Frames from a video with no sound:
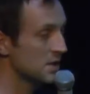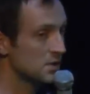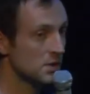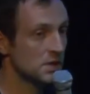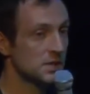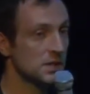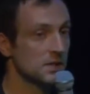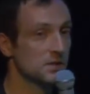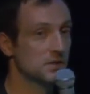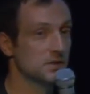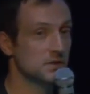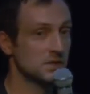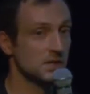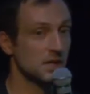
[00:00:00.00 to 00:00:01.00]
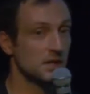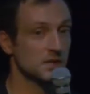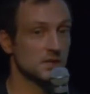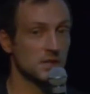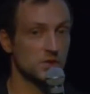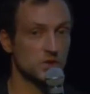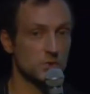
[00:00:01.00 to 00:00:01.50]
so the cells
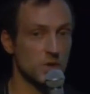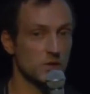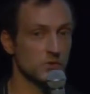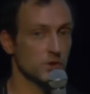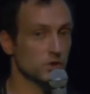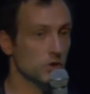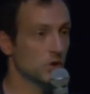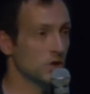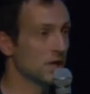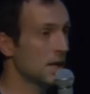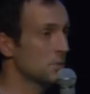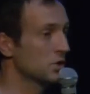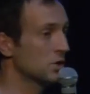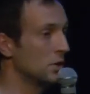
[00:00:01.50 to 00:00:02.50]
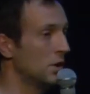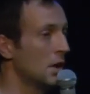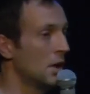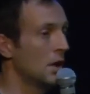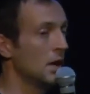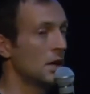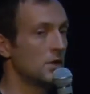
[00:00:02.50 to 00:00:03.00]
that surround the joint capsule,
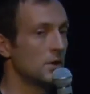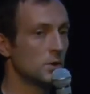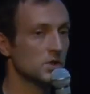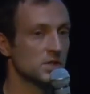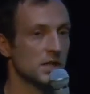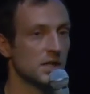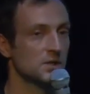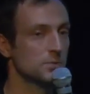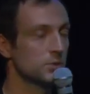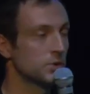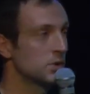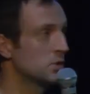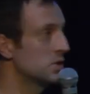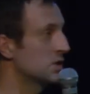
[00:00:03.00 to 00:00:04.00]
and those cells produce